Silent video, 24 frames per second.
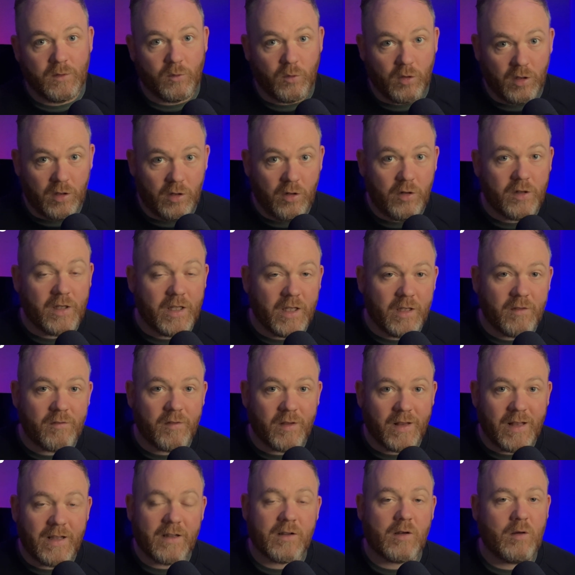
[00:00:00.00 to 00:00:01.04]
We're looking
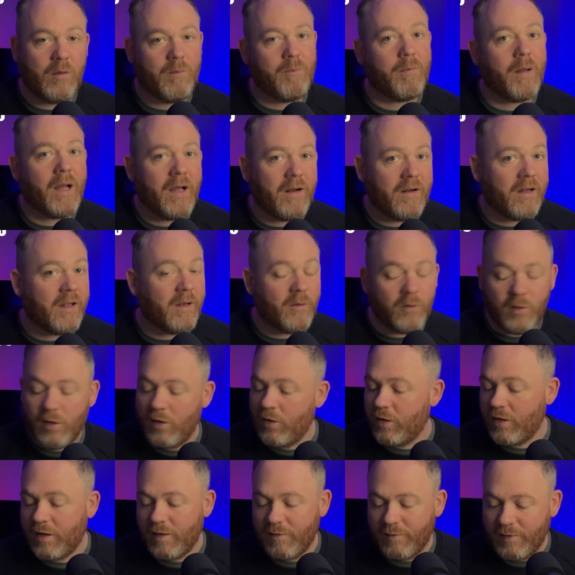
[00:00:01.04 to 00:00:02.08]
for that compounding. We're
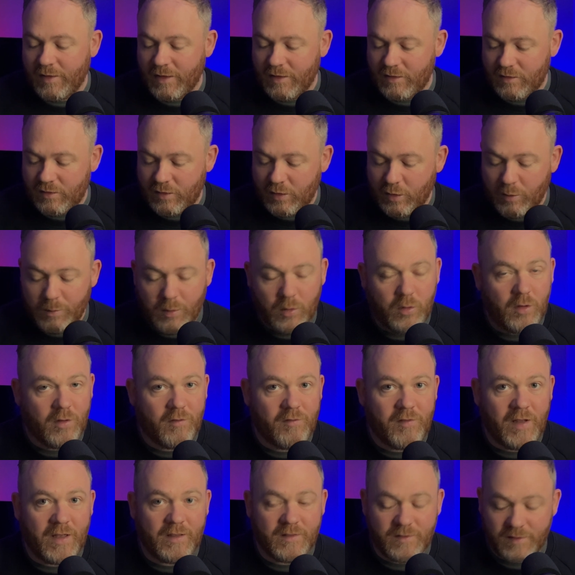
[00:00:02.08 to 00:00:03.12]
looking for that snowball
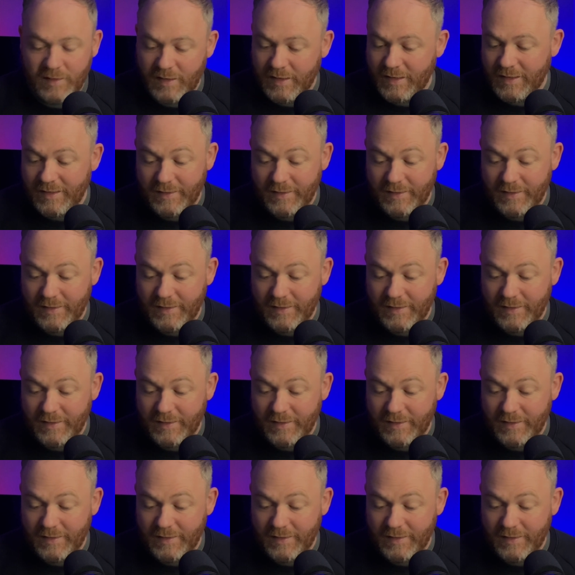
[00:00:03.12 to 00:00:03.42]
effect.